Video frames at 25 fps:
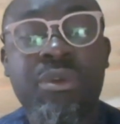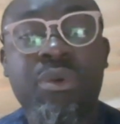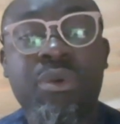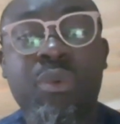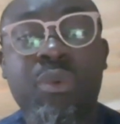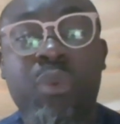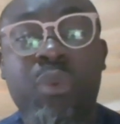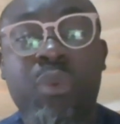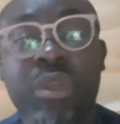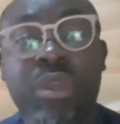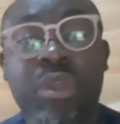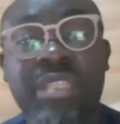
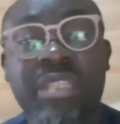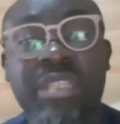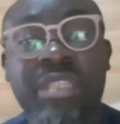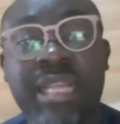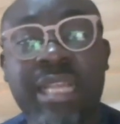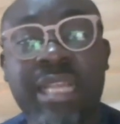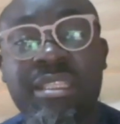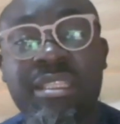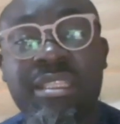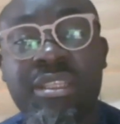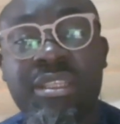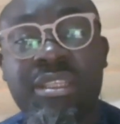what are
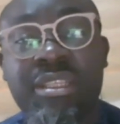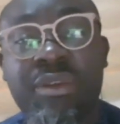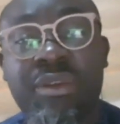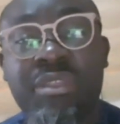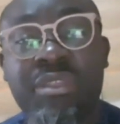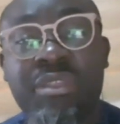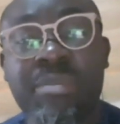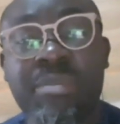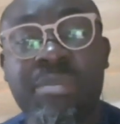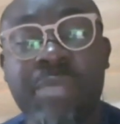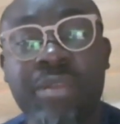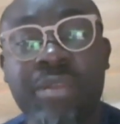the
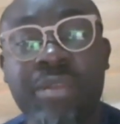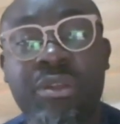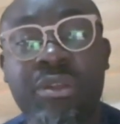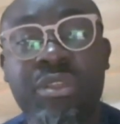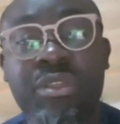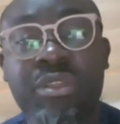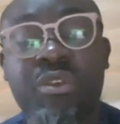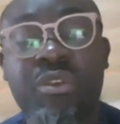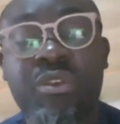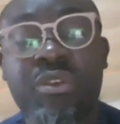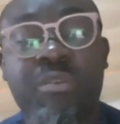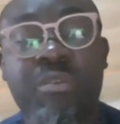security measures the
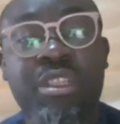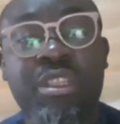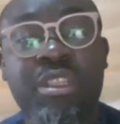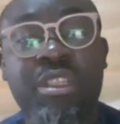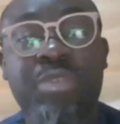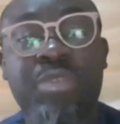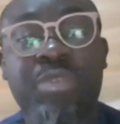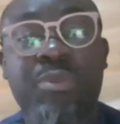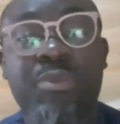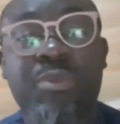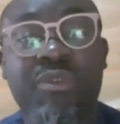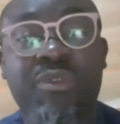government is
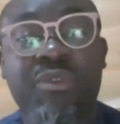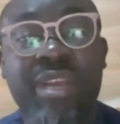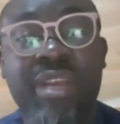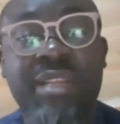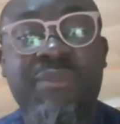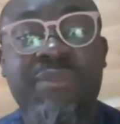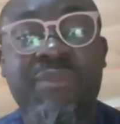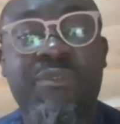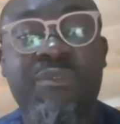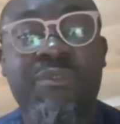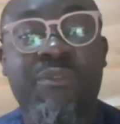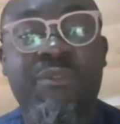providing
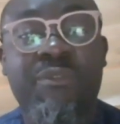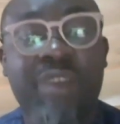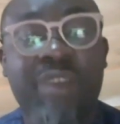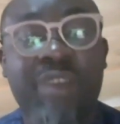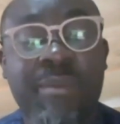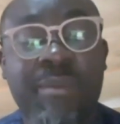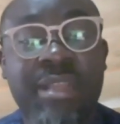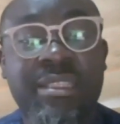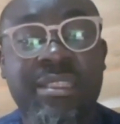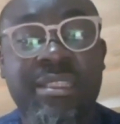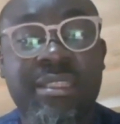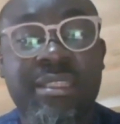for
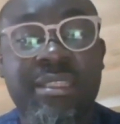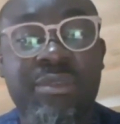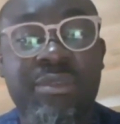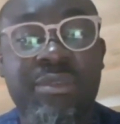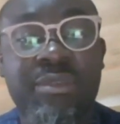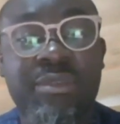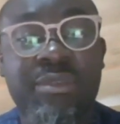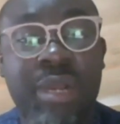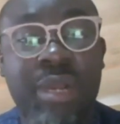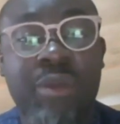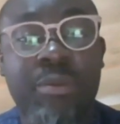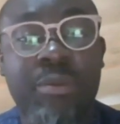farmers in a
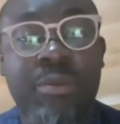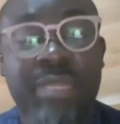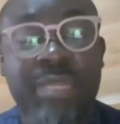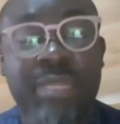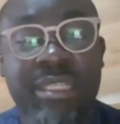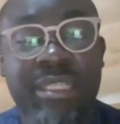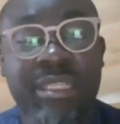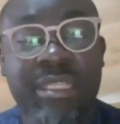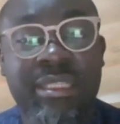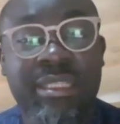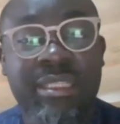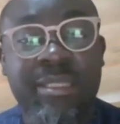rural
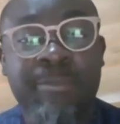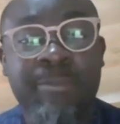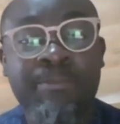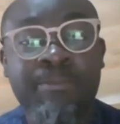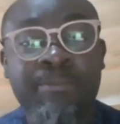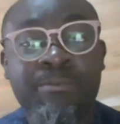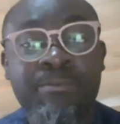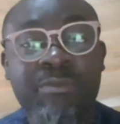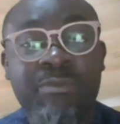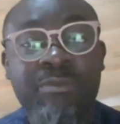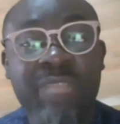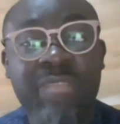community,
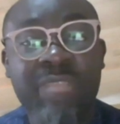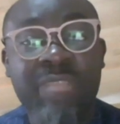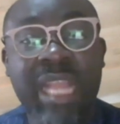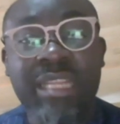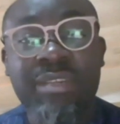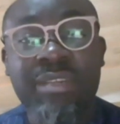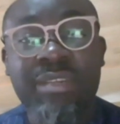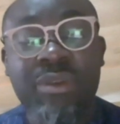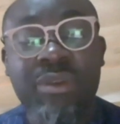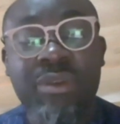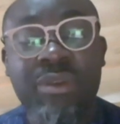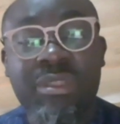like the
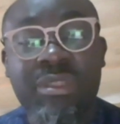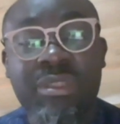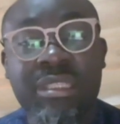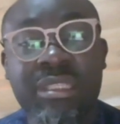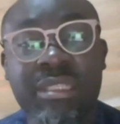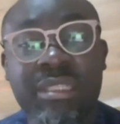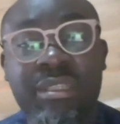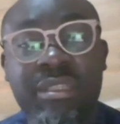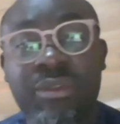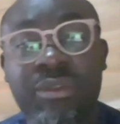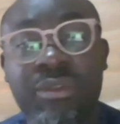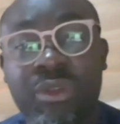Northeast,
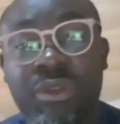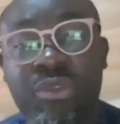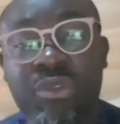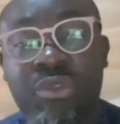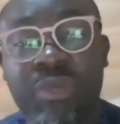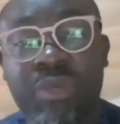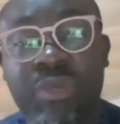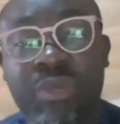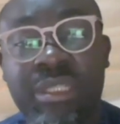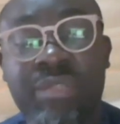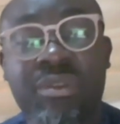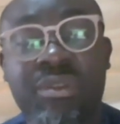the
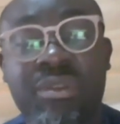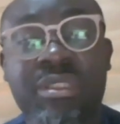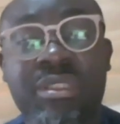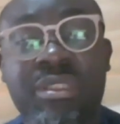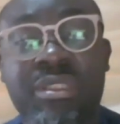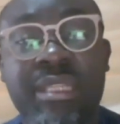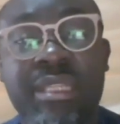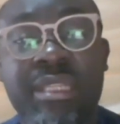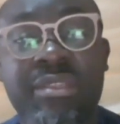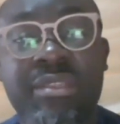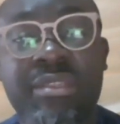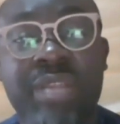Northwest, the North
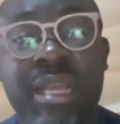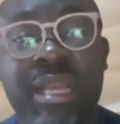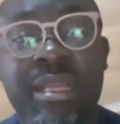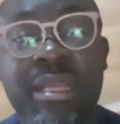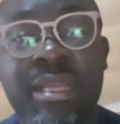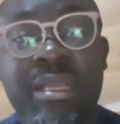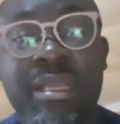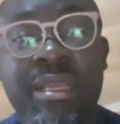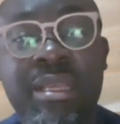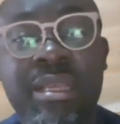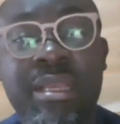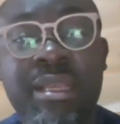Central?
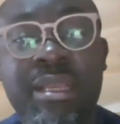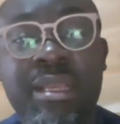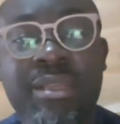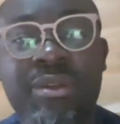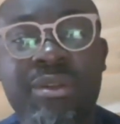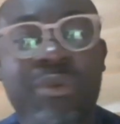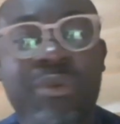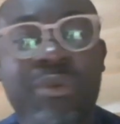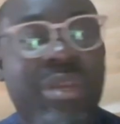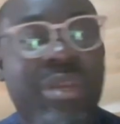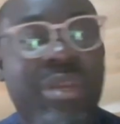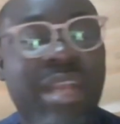You know,
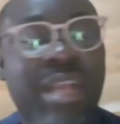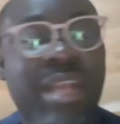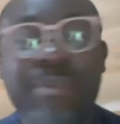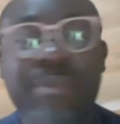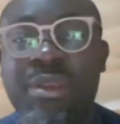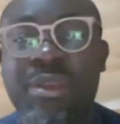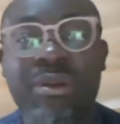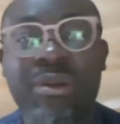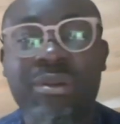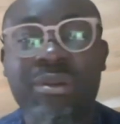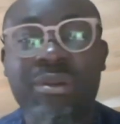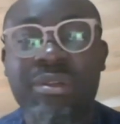we can't be
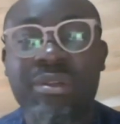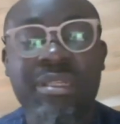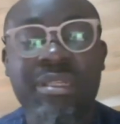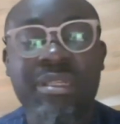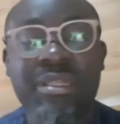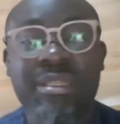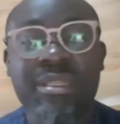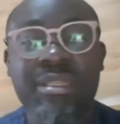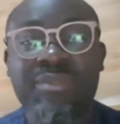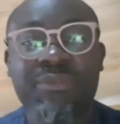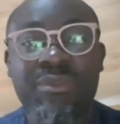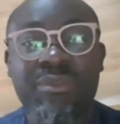hungry in
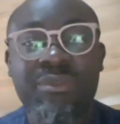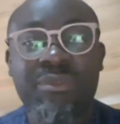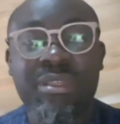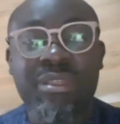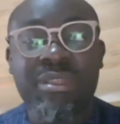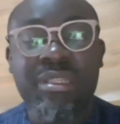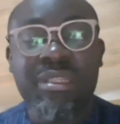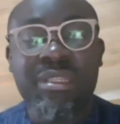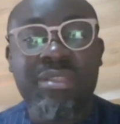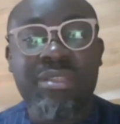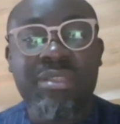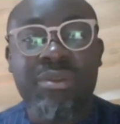this in
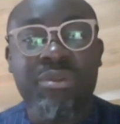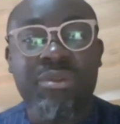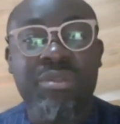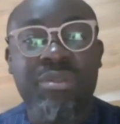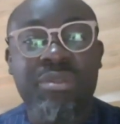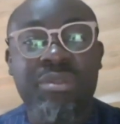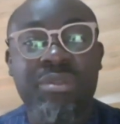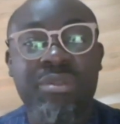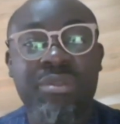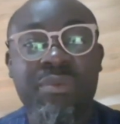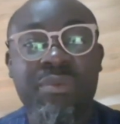this country. We